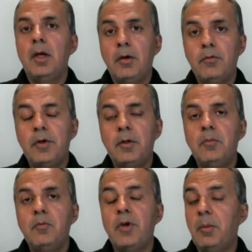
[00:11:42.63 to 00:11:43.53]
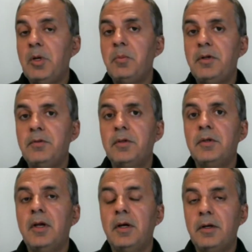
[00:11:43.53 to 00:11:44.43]
FM, family
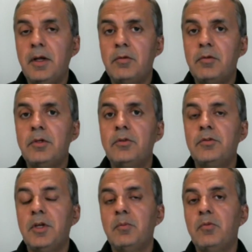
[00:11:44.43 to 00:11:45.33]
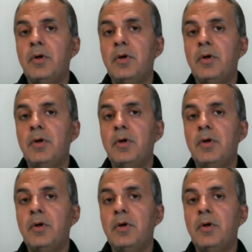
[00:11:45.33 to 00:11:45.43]
medicine, had an average step